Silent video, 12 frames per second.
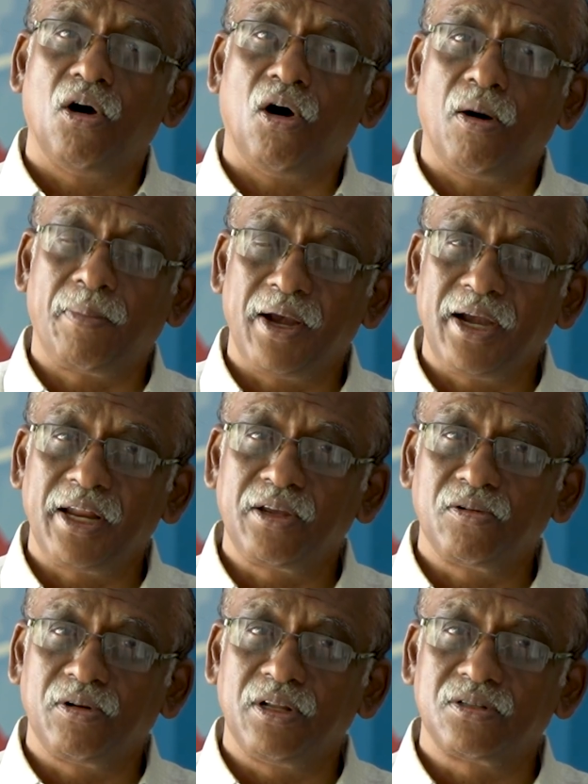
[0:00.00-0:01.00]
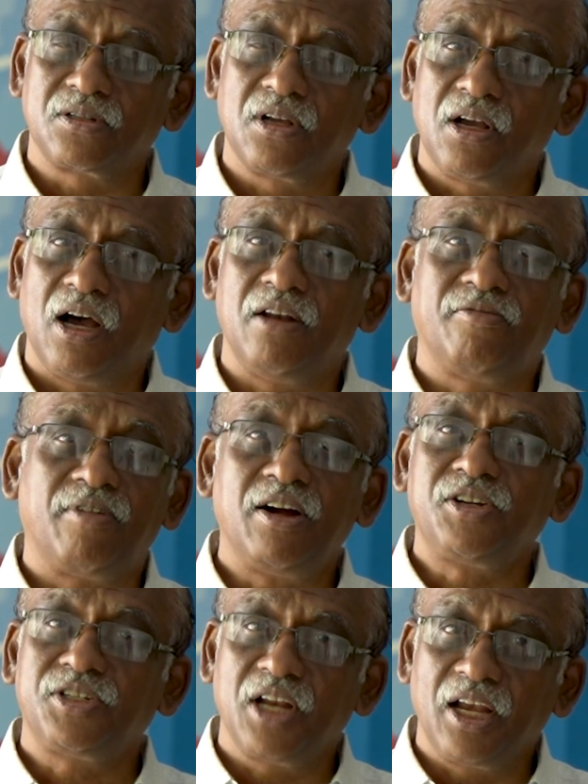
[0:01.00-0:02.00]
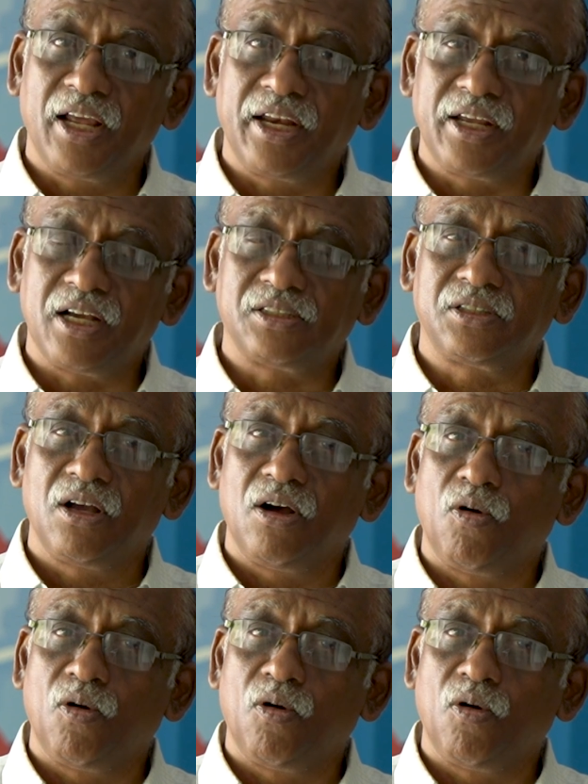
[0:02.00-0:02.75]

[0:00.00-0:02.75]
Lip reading: operating units, and functional areas